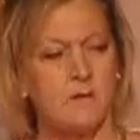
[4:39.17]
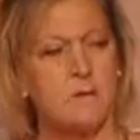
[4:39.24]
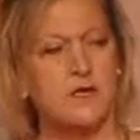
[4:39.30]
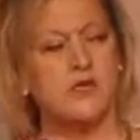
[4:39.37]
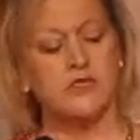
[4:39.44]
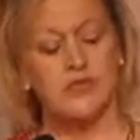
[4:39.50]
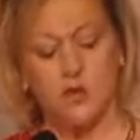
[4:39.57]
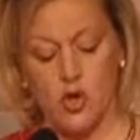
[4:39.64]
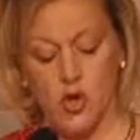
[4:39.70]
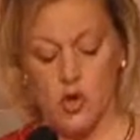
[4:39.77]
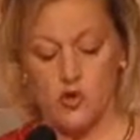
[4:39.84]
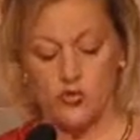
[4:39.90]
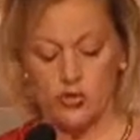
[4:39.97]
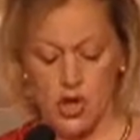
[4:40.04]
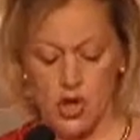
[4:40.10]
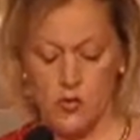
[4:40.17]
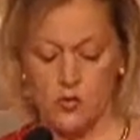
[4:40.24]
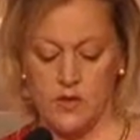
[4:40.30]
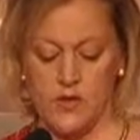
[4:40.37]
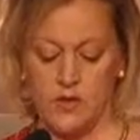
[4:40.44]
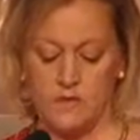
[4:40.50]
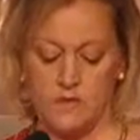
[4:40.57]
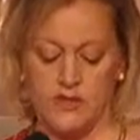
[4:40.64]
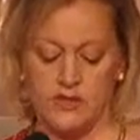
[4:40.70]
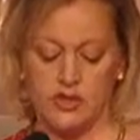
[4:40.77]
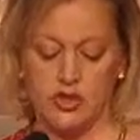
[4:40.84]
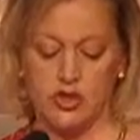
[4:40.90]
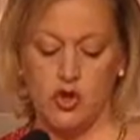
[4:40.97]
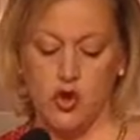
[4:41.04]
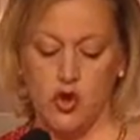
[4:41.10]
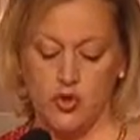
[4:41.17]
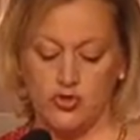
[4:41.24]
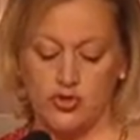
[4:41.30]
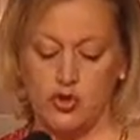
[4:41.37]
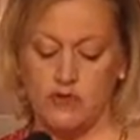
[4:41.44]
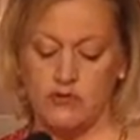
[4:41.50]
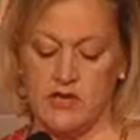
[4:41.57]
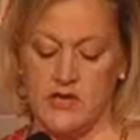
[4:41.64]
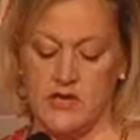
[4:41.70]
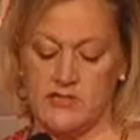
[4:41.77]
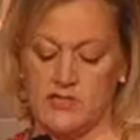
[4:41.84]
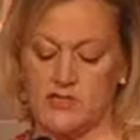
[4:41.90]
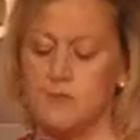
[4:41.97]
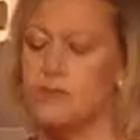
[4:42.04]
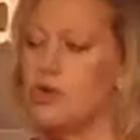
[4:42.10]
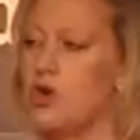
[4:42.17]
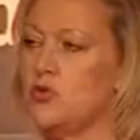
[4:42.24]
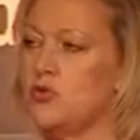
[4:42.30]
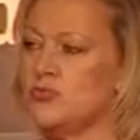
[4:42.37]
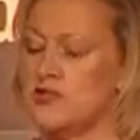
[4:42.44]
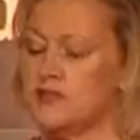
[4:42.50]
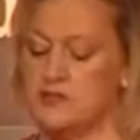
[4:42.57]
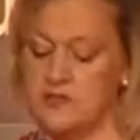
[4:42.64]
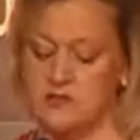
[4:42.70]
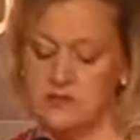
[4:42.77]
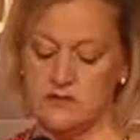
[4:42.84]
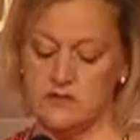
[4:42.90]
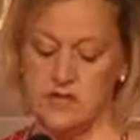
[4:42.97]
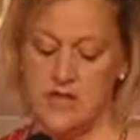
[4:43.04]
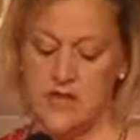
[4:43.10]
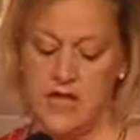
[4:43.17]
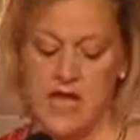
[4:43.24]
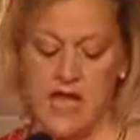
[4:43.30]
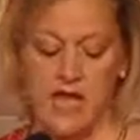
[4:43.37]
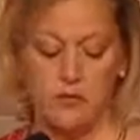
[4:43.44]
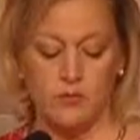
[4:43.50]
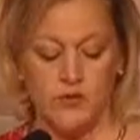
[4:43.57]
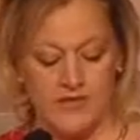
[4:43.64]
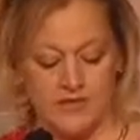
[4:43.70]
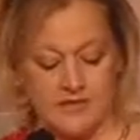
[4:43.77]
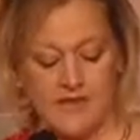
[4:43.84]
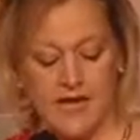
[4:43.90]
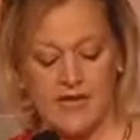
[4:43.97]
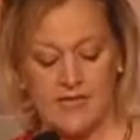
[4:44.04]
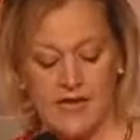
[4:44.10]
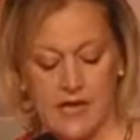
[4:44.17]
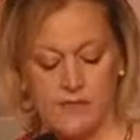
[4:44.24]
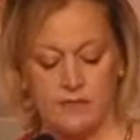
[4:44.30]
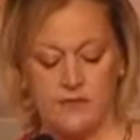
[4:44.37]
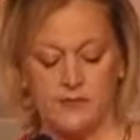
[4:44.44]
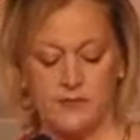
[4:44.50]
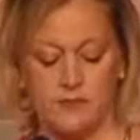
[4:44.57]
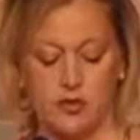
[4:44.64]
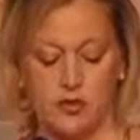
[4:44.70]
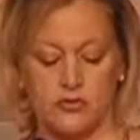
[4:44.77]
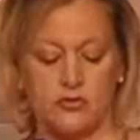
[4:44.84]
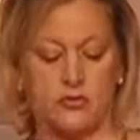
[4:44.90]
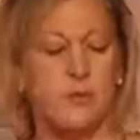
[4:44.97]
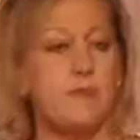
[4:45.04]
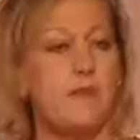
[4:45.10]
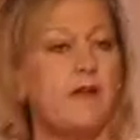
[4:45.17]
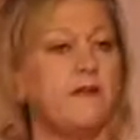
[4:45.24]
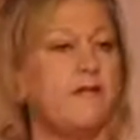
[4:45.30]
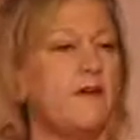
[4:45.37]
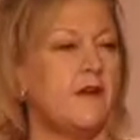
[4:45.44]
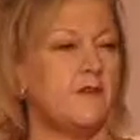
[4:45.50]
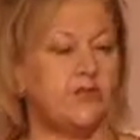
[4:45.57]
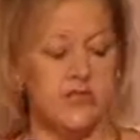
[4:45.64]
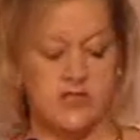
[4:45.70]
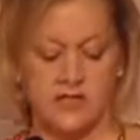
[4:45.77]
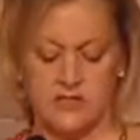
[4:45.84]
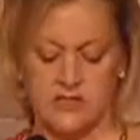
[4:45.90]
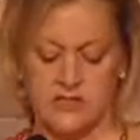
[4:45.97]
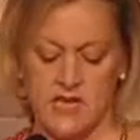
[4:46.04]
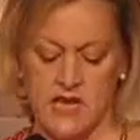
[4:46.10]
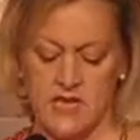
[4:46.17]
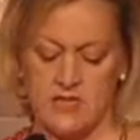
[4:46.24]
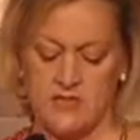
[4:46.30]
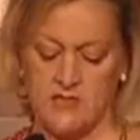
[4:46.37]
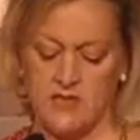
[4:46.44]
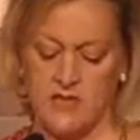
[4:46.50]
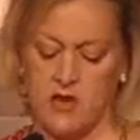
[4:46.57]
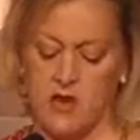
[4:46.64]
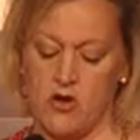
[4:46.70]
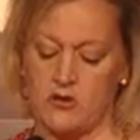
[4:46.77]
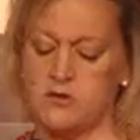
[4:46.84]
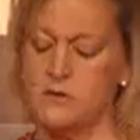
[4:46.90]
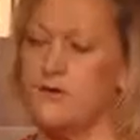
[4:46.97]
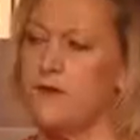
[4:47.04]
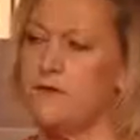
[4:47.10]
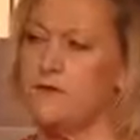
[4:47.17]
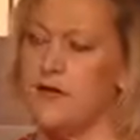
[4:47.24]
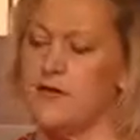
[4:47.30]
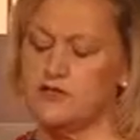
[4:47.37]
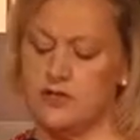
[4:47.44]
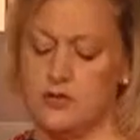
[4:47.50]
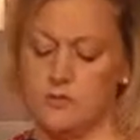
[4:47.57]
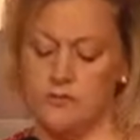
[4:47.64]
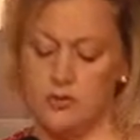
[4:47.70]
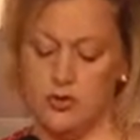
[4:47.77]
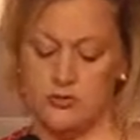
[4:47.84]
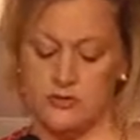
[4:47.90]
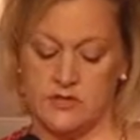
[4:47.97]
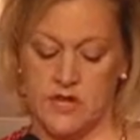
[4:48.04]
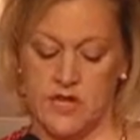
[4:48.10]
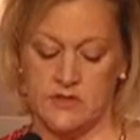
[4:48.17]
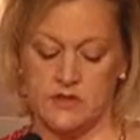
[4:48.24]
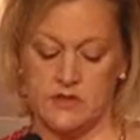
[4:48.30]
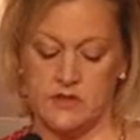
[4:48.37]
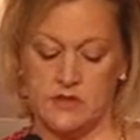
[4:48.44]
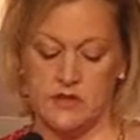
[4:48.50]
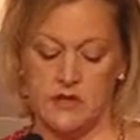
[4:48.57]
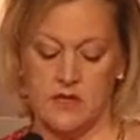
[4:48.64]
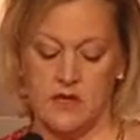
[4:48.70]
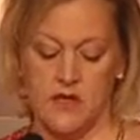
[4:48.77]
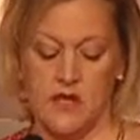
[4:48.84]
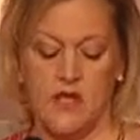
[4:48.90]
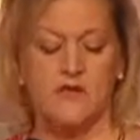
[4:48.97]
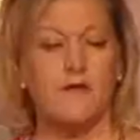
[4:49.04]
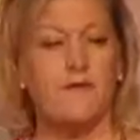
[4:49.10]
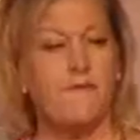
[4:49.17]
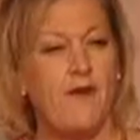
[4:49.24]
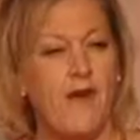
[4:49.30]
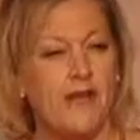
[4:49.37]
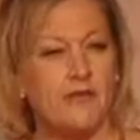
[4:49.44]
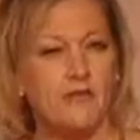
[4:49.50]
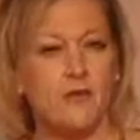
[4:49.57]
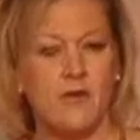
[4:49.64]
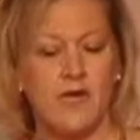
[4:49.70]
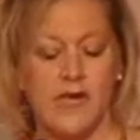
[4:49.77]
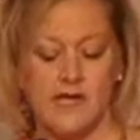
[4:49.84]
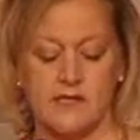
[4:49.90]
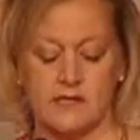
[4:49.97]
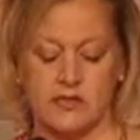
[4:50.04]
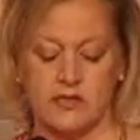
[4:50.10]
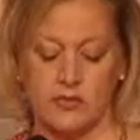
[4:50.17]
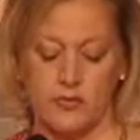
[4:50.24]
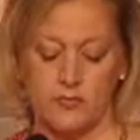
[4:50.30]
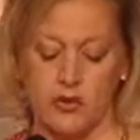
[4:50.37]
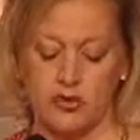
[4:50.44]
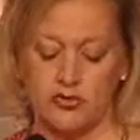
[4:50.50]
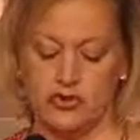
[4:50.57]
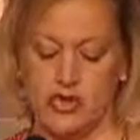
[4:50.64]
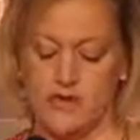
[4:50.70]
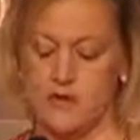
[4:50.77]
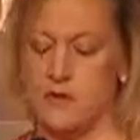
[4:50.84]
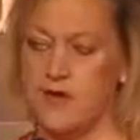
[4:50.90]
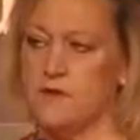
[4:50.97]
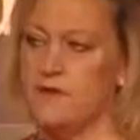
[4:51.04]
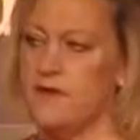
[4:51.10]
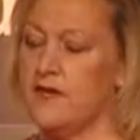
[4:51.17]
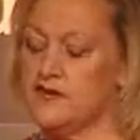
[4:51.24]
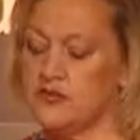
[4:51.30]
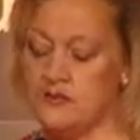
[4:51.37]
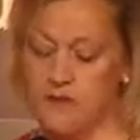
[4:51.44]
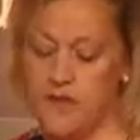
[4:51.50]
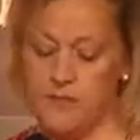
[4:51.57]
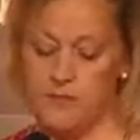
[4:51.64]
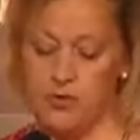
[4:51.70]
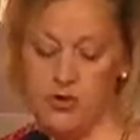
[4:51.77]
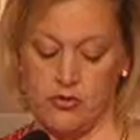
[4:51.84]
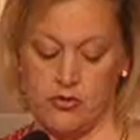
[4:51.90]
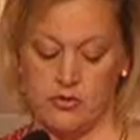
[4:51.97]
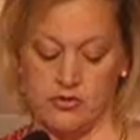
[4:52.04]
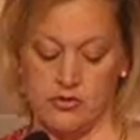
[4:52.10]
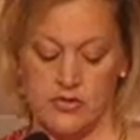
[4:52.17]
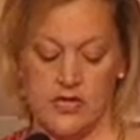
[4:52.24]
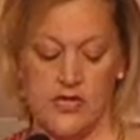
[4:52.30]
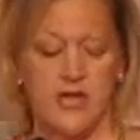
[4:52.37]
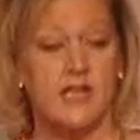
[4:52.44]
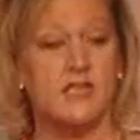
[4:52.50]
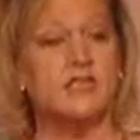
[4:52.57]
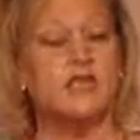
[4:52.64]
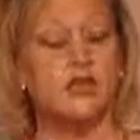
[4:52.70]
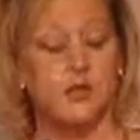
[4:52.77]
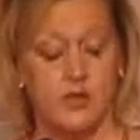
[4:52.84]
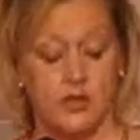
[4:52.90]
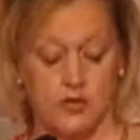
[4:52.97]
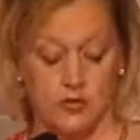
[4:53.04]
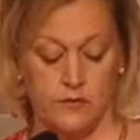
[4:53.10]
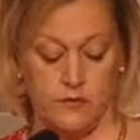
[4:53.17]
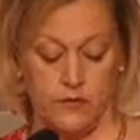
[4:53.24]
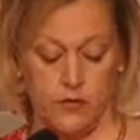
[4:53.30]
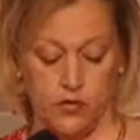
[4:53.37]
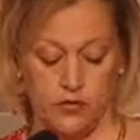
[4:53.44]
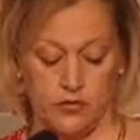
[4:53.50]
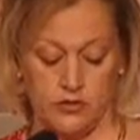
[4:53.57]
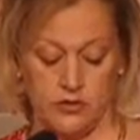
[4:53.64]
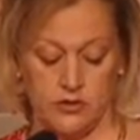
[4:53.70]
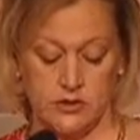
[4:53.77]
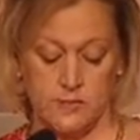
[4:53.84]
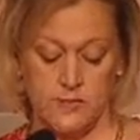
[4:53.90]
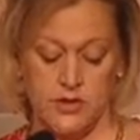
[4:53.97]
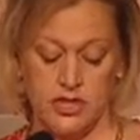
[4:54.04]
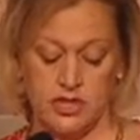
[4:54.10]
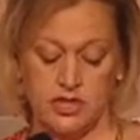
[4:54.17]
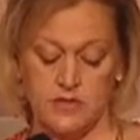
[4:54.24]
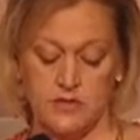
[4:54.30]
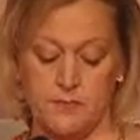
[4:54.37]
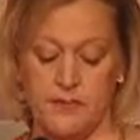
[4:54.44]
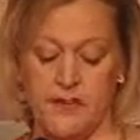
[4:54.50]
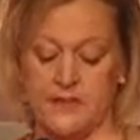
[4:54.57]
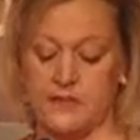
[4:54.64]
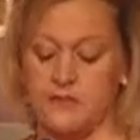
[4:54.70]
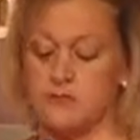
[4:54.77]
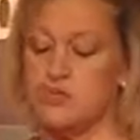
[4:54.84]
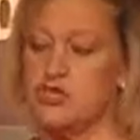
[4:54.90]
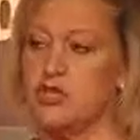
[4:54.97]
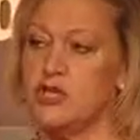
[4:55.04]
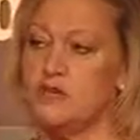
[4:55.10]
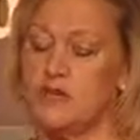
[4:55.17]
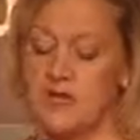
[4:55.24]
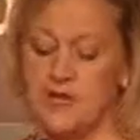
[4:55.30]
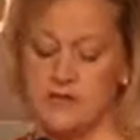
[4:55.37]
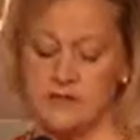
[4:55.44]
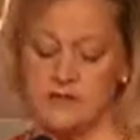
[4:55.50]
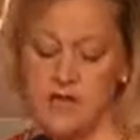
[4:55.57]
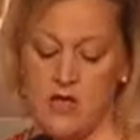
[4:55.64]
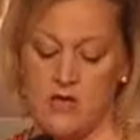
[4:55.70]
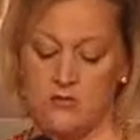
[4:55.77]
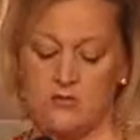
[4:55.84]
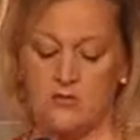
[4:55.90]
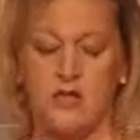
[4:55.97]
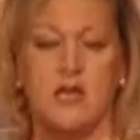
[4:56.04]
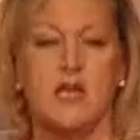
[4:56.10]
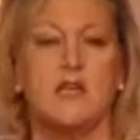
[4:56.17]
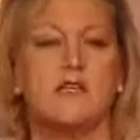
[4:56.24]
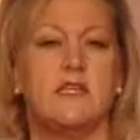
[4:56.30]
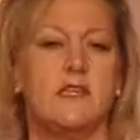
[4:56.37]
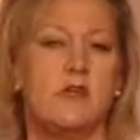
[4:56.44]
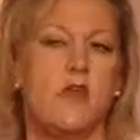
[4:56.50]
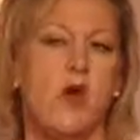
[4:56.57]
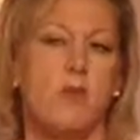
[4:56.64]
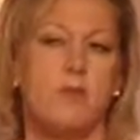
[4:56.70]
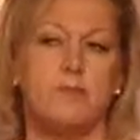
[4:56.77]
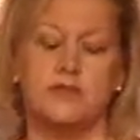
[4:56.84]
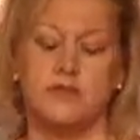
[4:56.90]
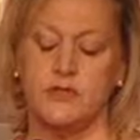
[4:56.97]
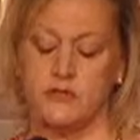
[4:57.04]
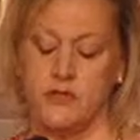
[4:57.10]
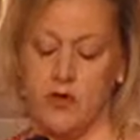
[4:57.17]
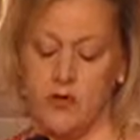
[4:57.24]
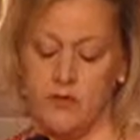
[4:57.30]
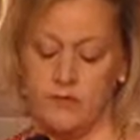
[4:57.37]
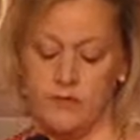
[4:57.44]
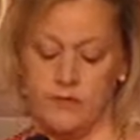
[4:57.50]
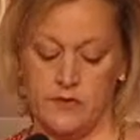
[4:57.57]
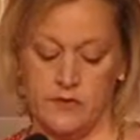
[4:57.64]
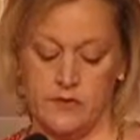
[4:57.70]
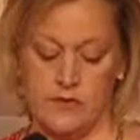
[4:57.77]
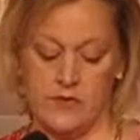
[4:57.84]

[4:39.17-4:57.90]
But as we all know, innovation also relates to processes, and we designed our first product to be manufactured in a state-of-the-art manufacturing process. The fact that we had to subcontract the manufacture of our products until we could afford to purchase the plant and machinery ourselves did not put us off.